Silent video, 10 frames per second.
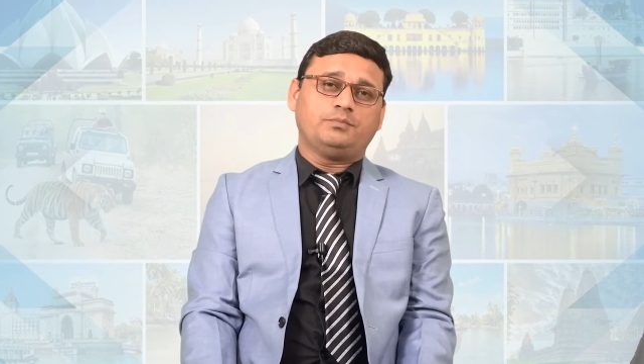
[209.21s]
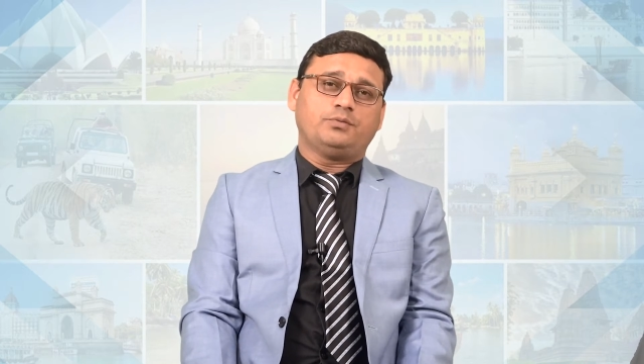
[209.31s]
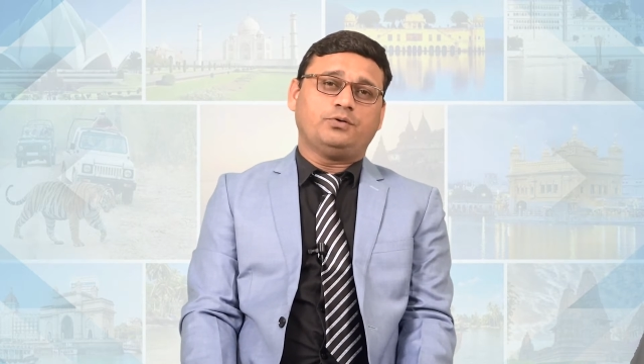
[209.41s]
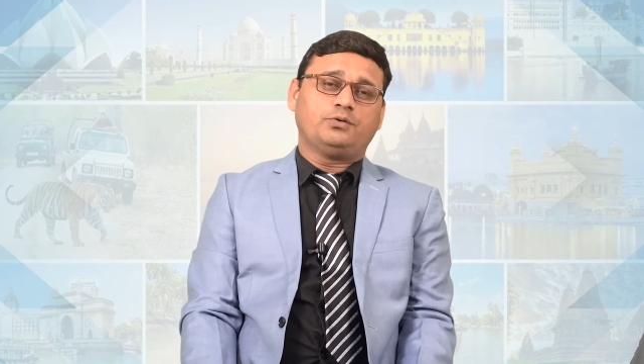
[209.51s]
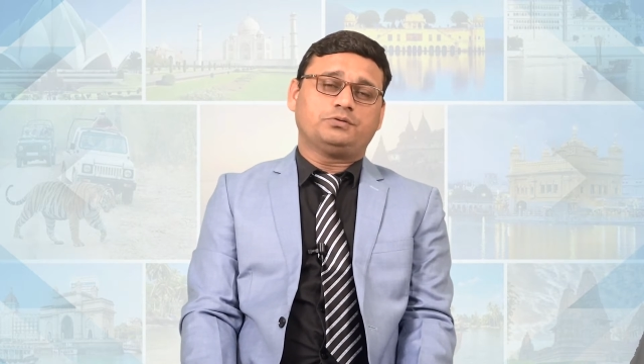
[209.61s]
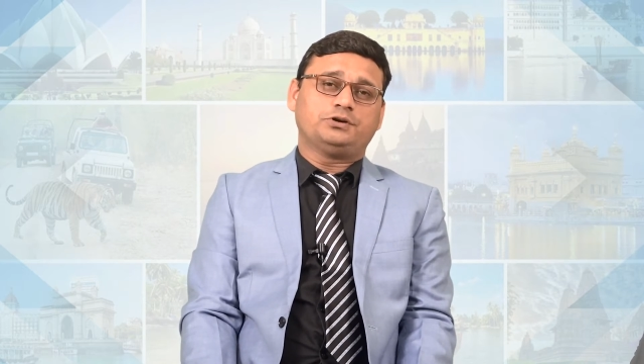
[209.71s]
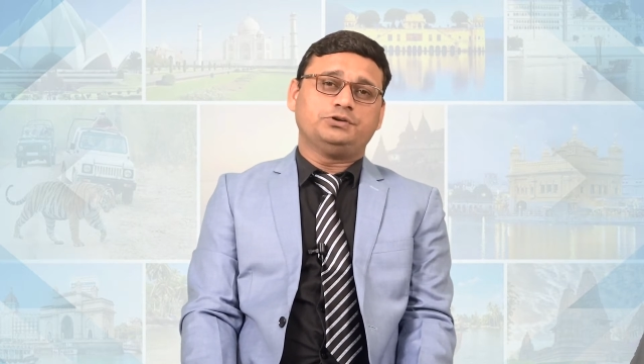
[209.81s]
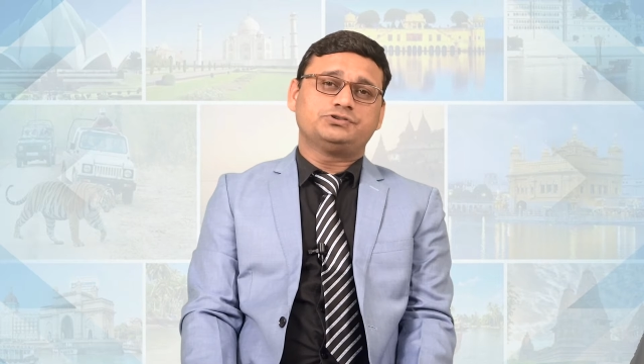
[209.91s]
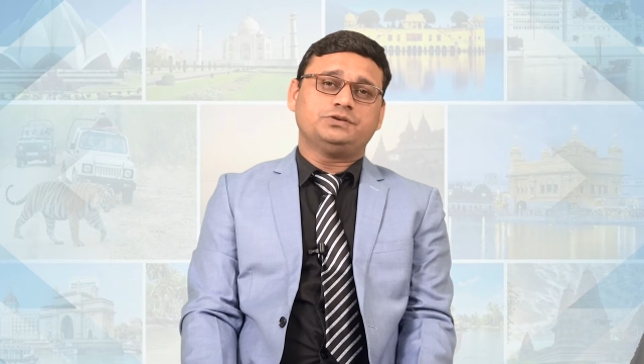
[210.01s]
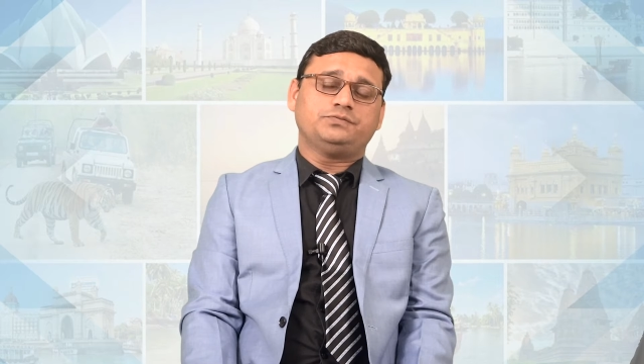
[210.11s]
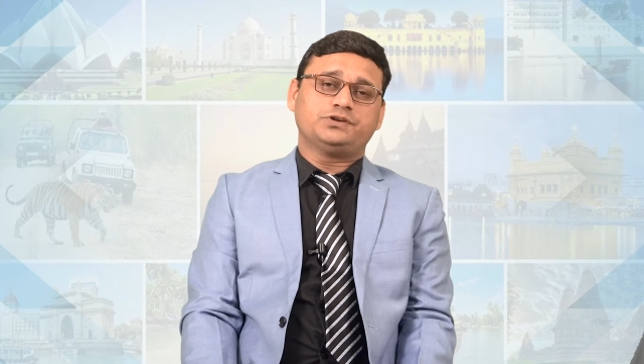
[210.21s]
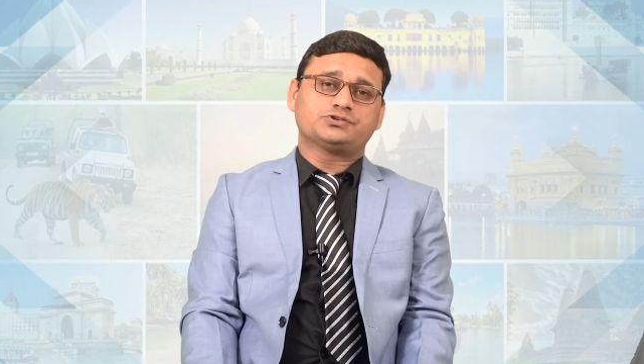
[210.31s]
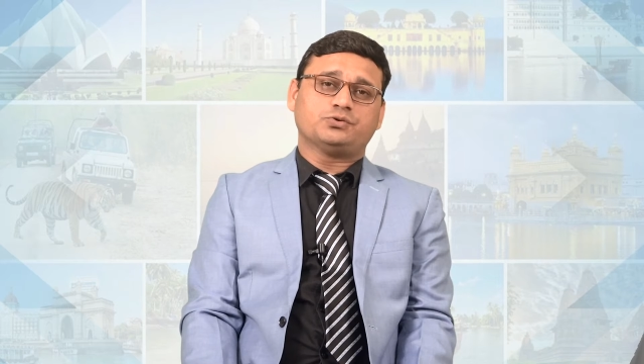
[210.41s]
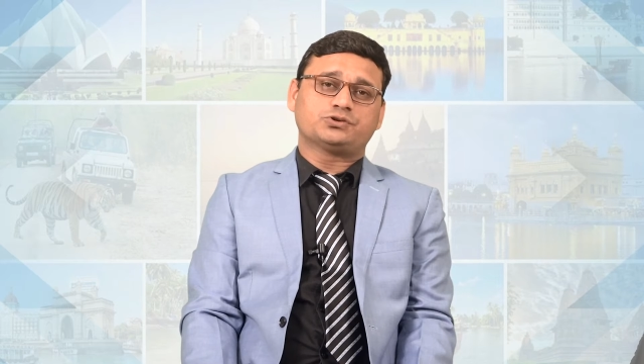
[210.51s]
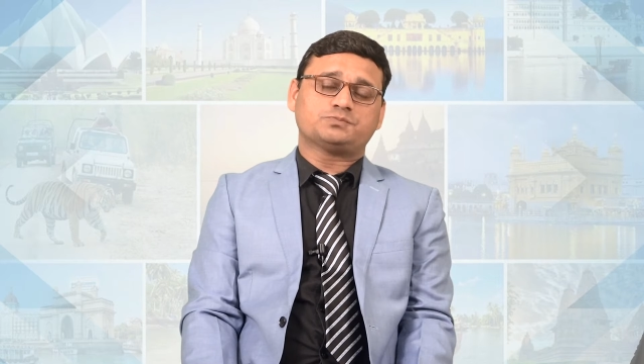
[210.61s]
more, reducing
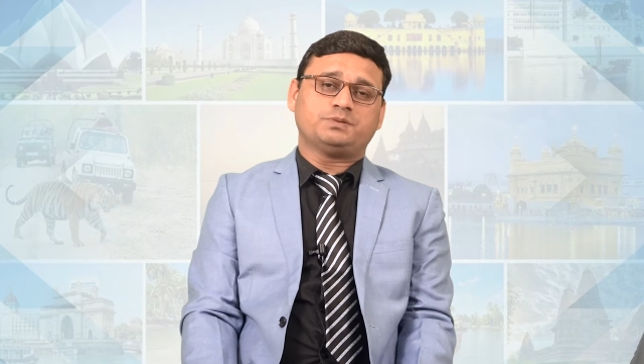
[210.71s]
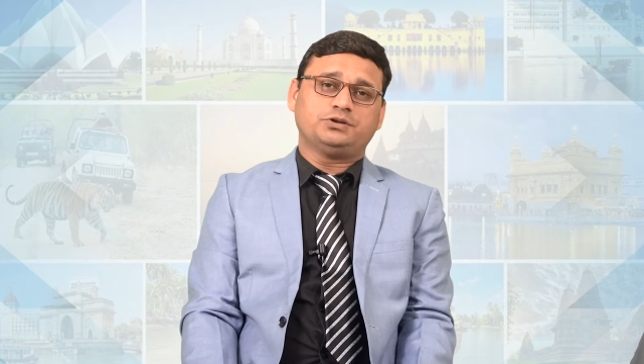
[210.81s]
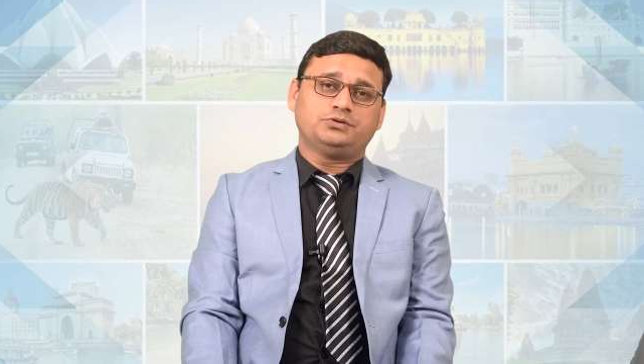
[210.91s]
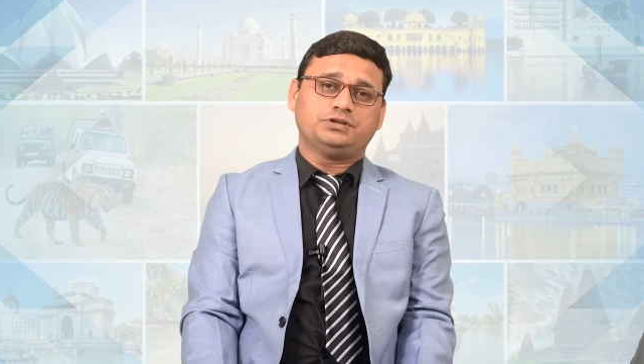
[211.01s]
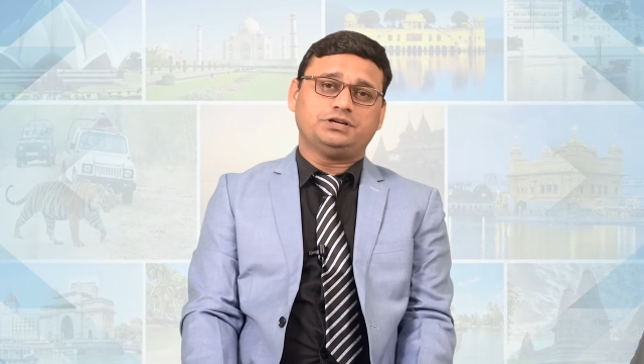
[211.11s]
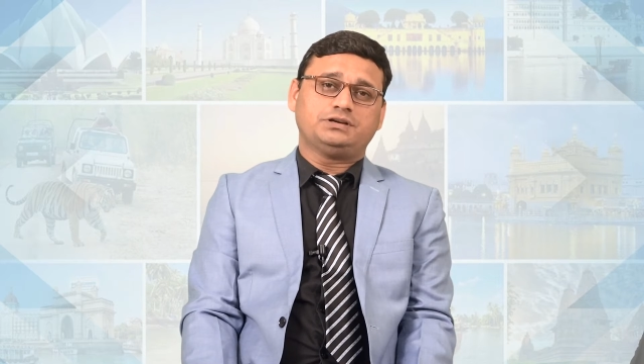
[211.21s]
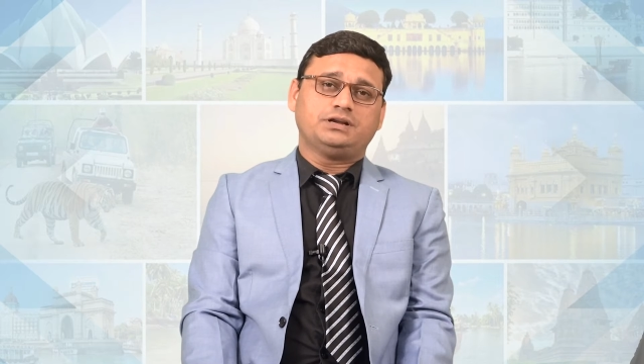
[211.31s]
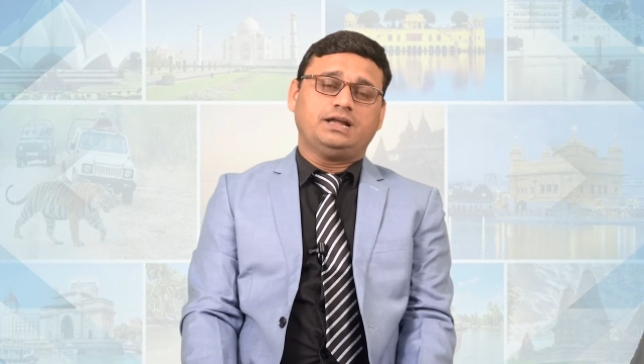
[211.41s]
fixed cost per unit,